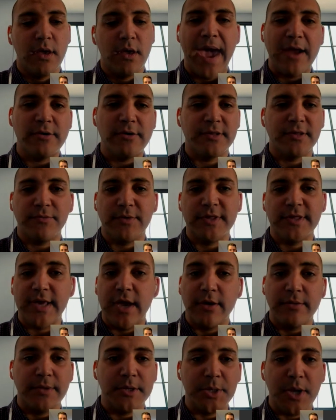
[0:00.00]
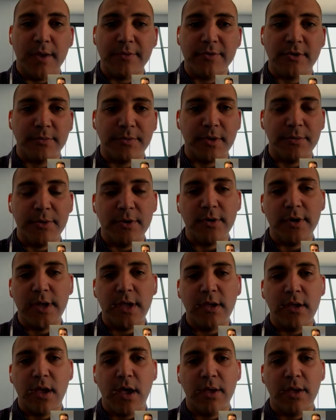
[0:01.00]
patterns that we see out in the JavaScript community,